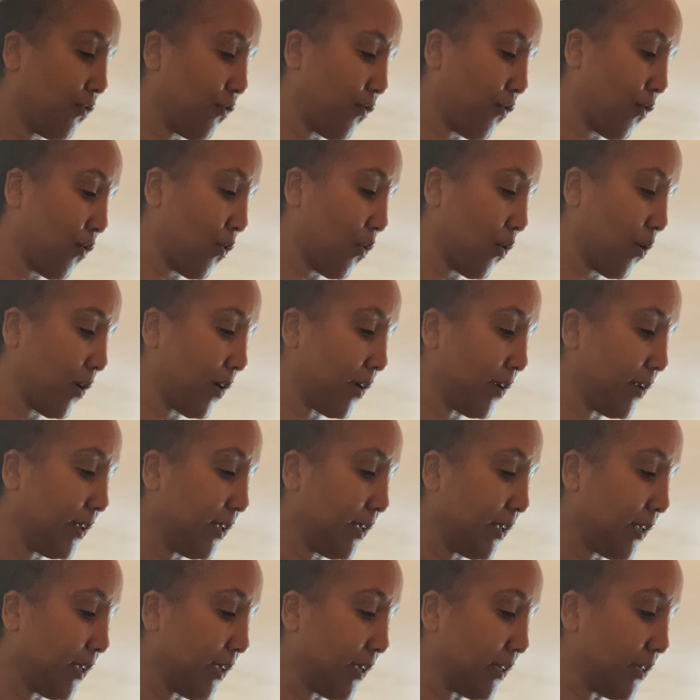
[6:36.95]
for
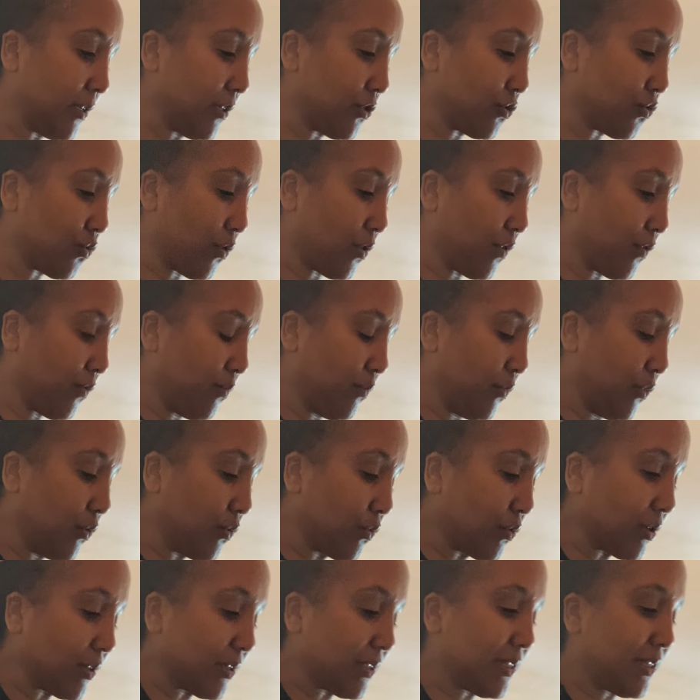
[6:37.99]
any sort of
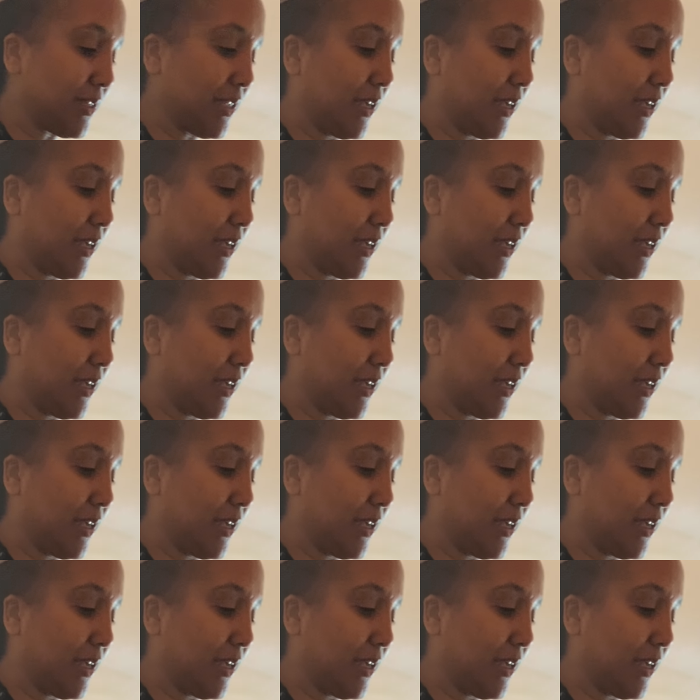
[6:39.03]
mucus